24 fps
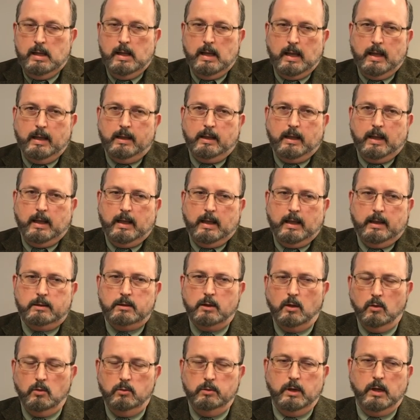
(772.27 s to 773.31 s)
I
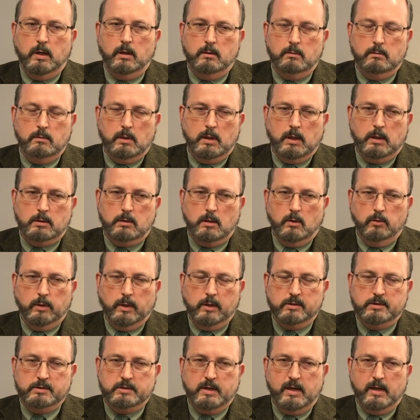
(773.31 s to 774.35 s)
told
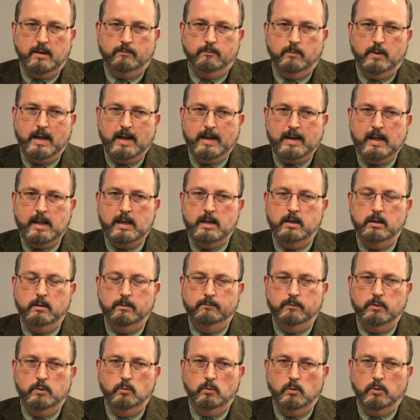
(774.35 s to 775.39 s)
our staff when I got here,
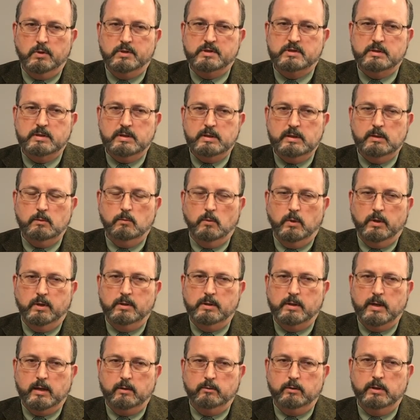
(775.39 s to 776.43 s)
if you want to see what
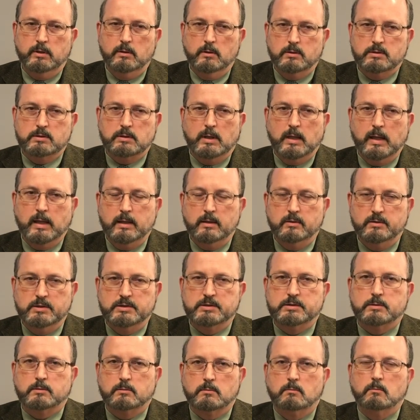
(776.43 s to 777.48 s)
integrity looks like,
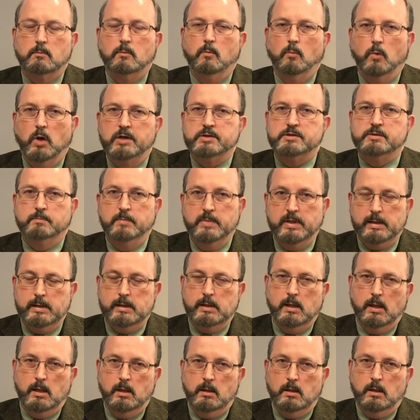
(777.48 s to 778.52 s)
just watch me,
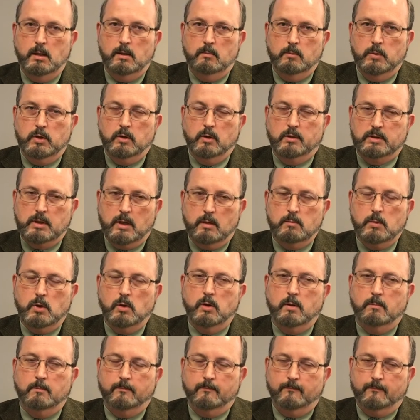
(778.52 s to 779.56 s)
because I'm going
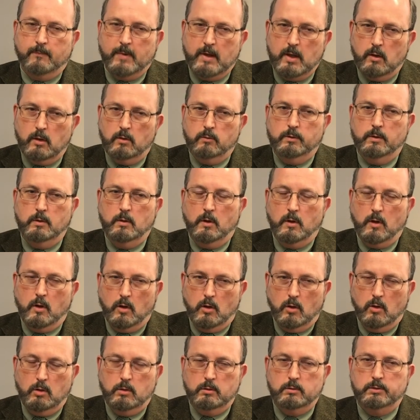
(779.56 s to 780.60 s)
to follow the
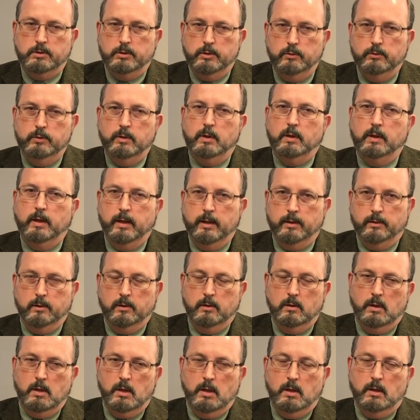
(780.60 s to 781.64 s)
law to the letter.
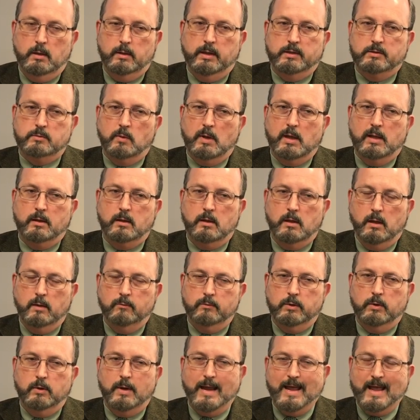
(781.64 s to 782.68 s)
That's why the
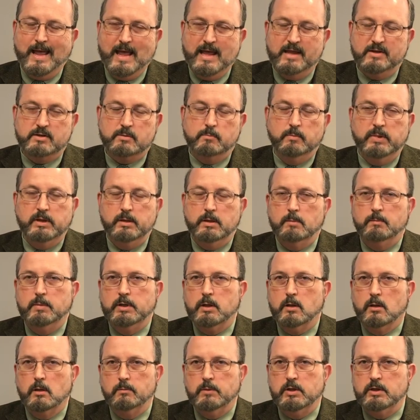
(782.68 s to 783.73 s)
governor asked me to
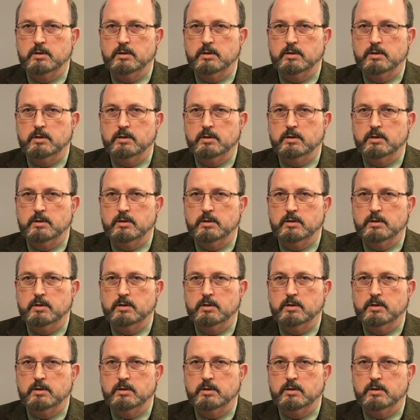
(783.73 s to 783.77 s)
become the